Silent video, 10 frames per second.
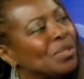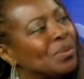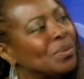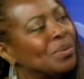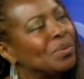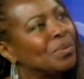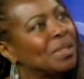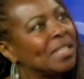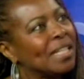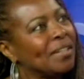you
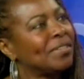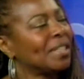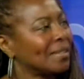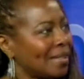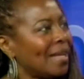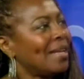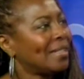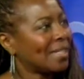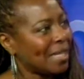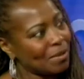would give us
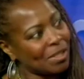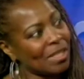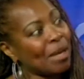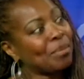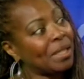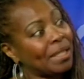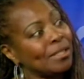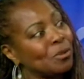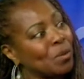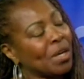to get to that
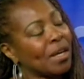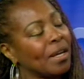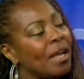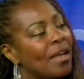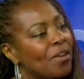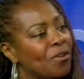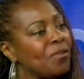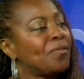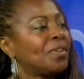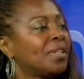place where
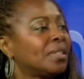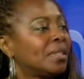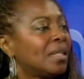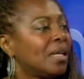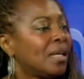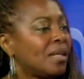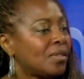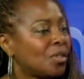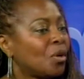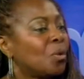you feel
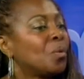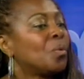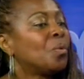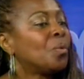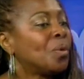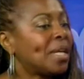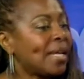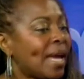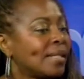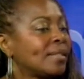as though
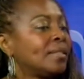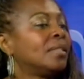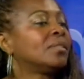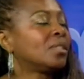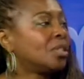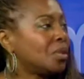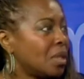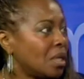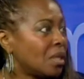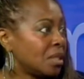we as adults are
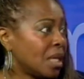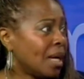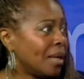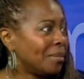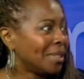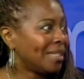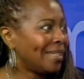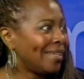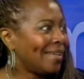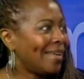doing our job.
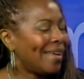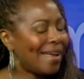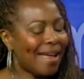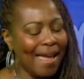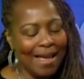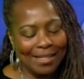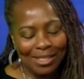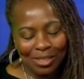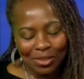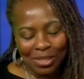Right. And
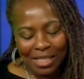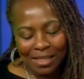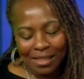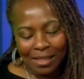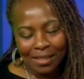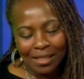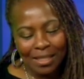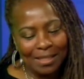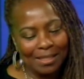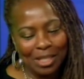so these,
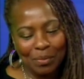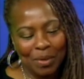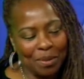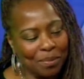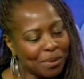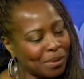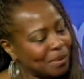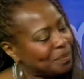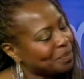these young people,